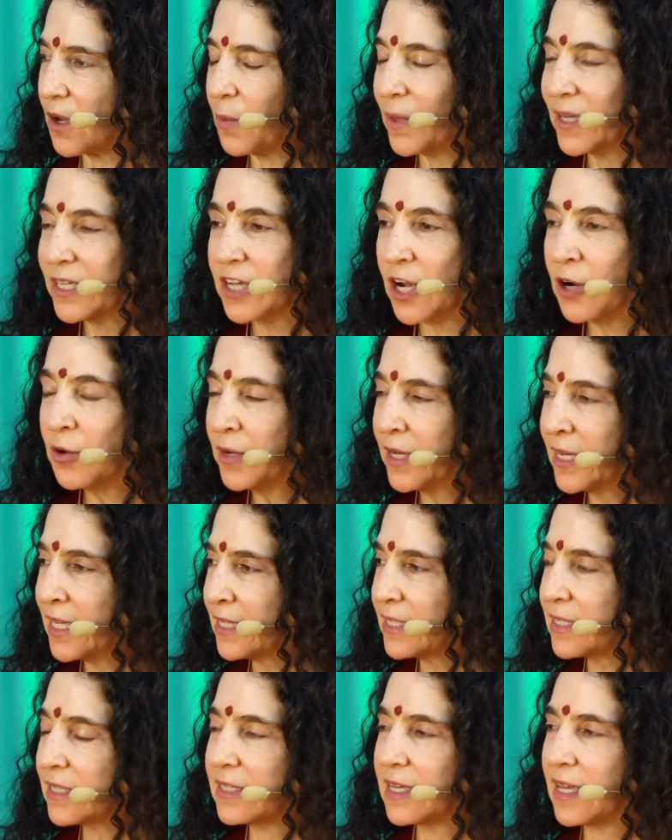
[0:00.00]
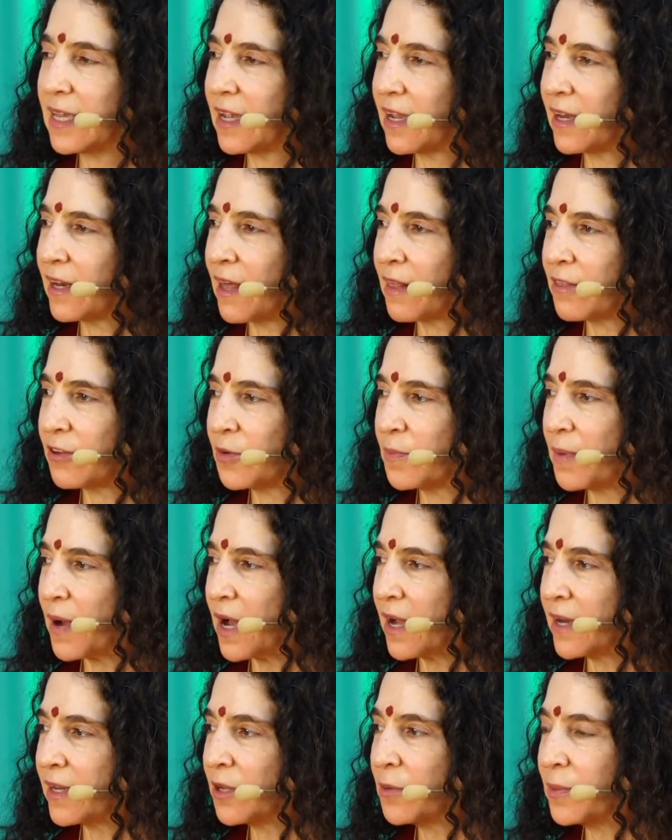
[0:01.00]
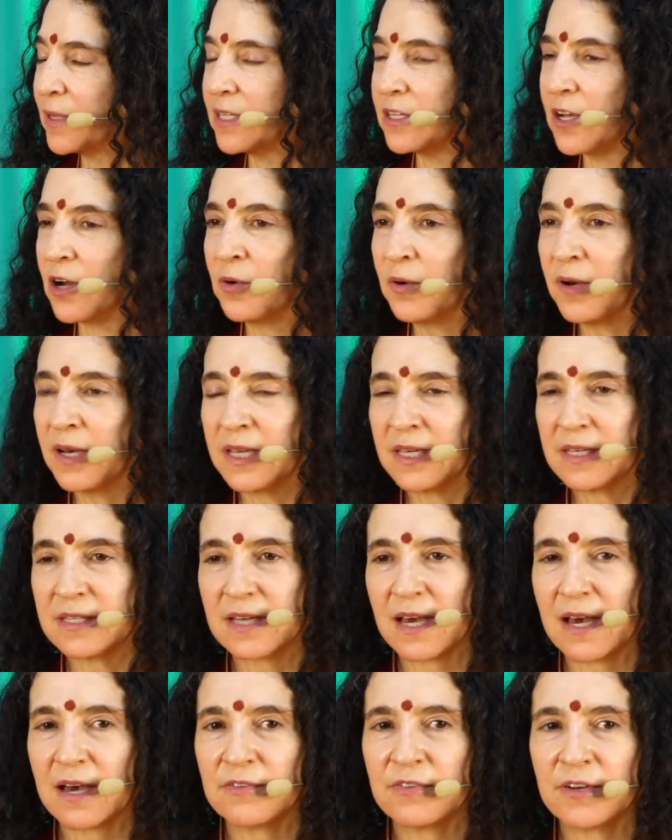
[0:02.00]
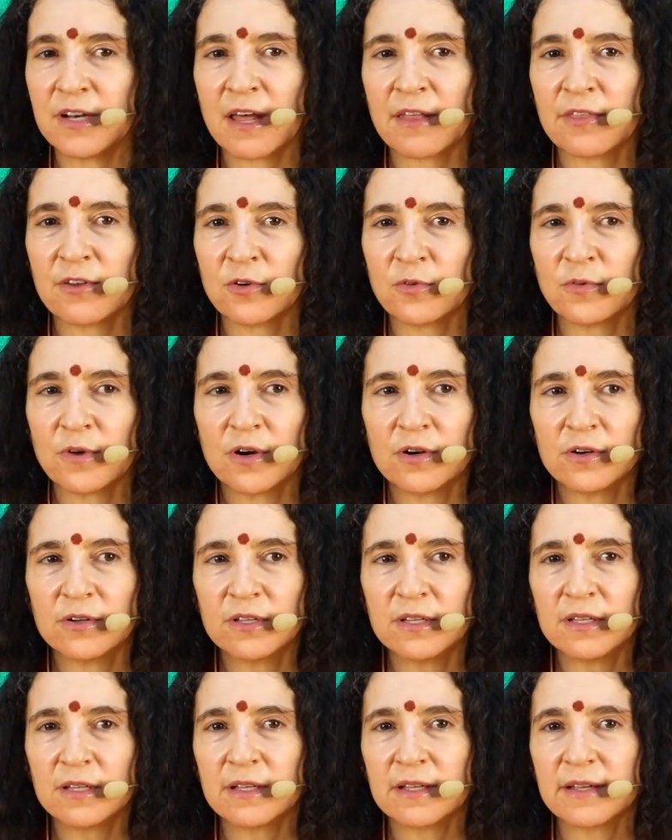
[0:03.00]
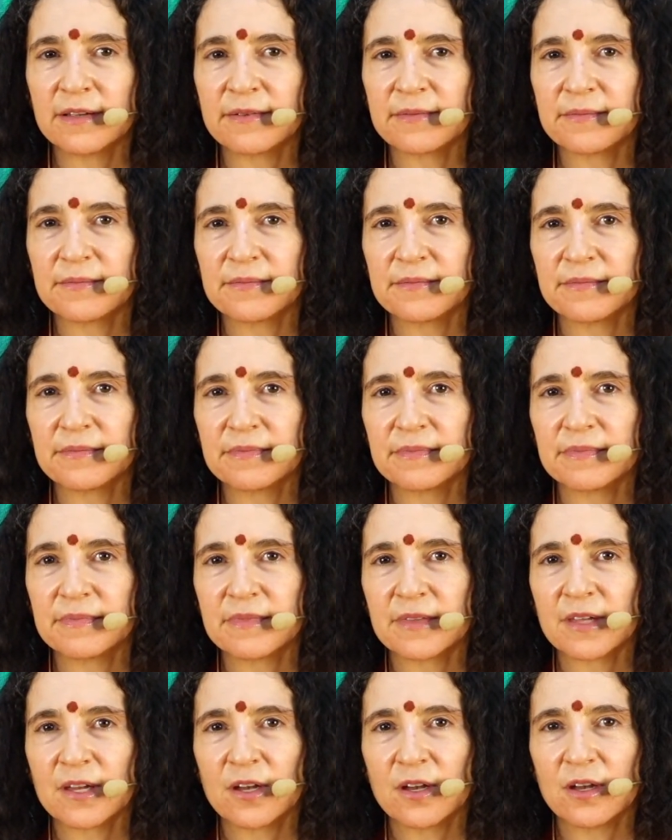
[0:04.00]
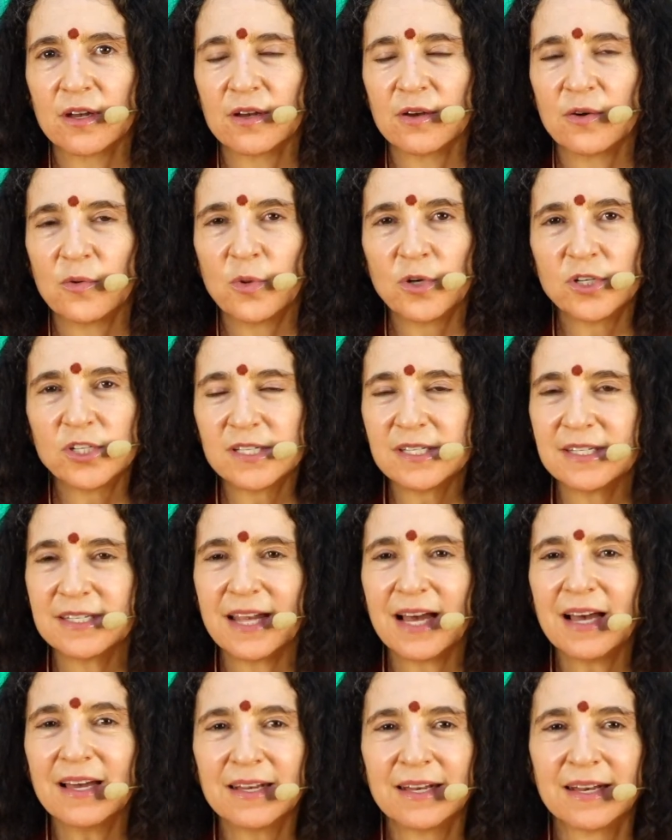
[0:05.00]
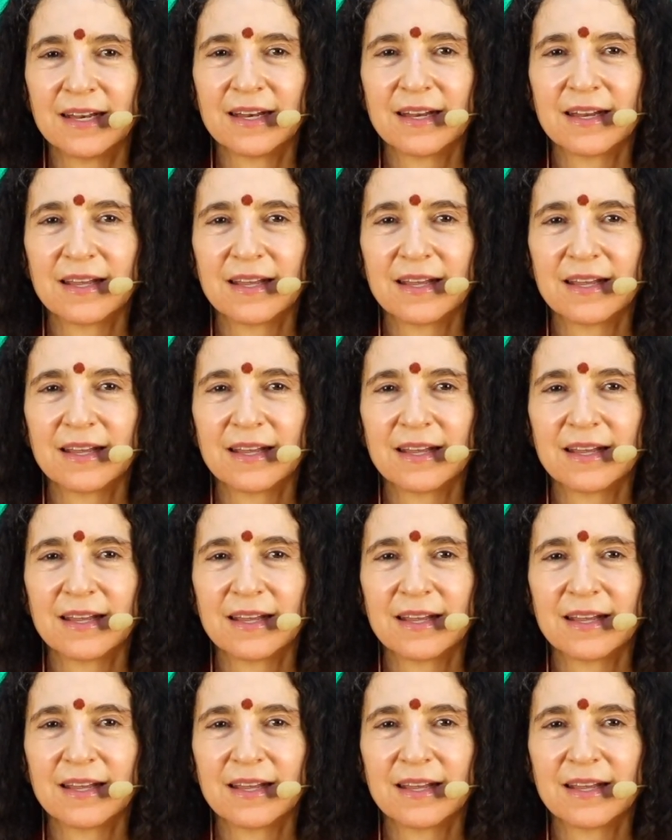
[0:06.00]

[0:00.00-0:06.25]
We don't need to take another body. We don't need to have another role. We're just done.